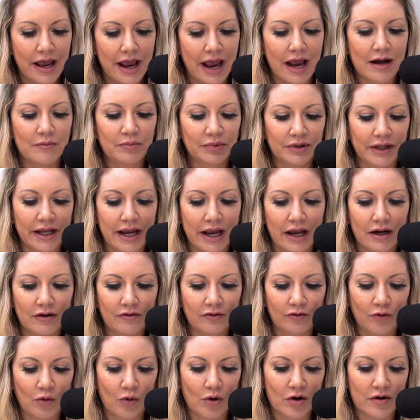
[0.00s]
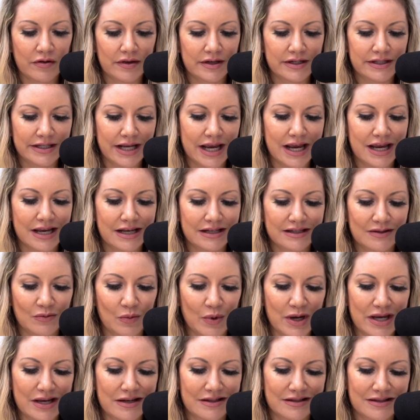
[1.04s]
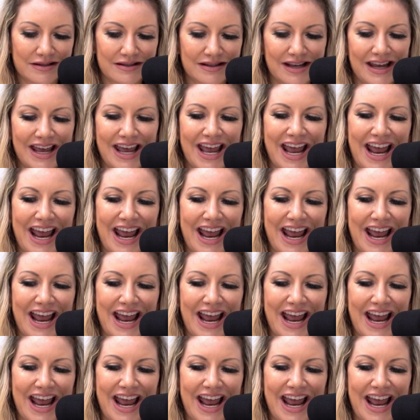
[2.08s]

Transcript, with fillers: and plan for the days, weeks,